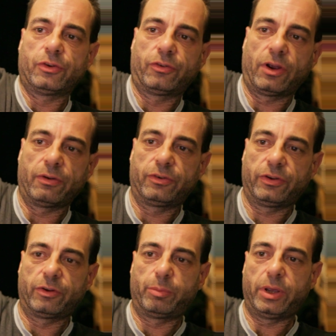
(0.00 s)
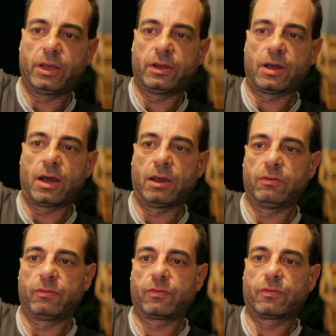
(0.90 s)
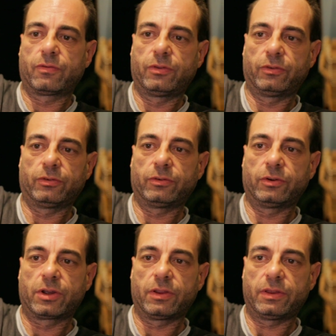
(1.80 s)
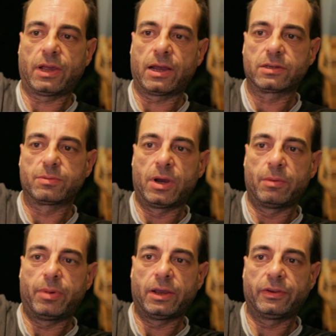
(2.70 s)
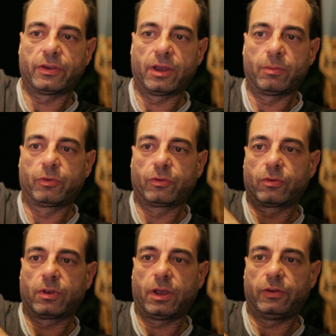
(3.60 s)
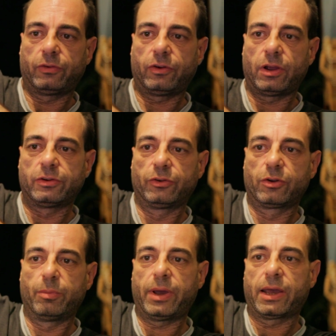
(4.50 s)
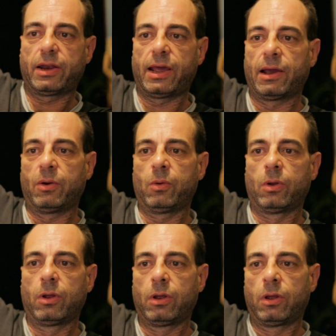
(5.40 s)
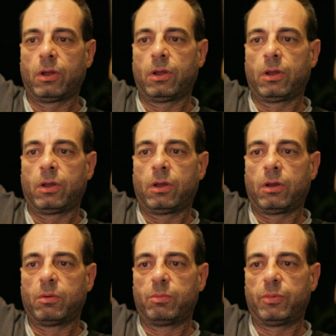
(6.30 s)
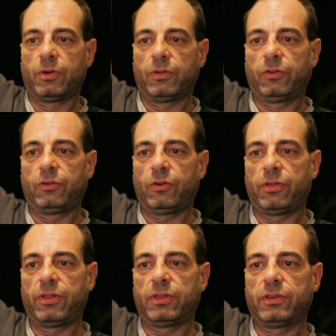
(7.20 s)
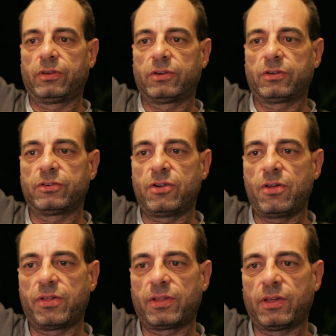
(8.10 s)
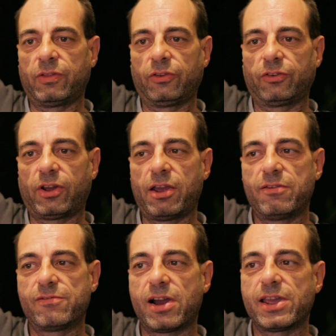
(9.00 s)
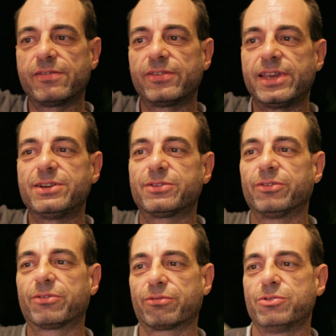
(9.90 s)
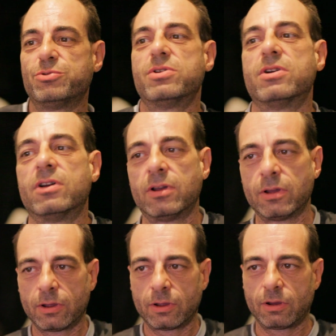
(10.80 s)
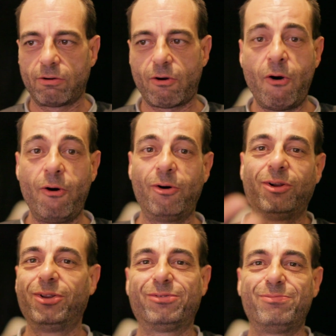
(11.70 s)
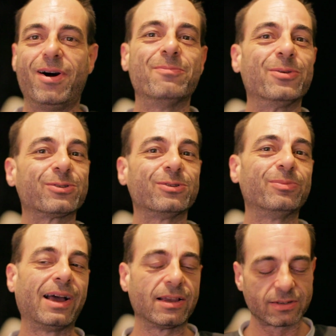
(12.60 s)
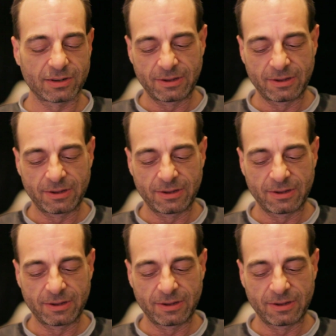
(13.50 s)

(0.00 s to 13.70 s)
I've disappeared. Look at that, my biceps. It's starting to come back now, but there's nothing that I've eaten through all of my muscle mass,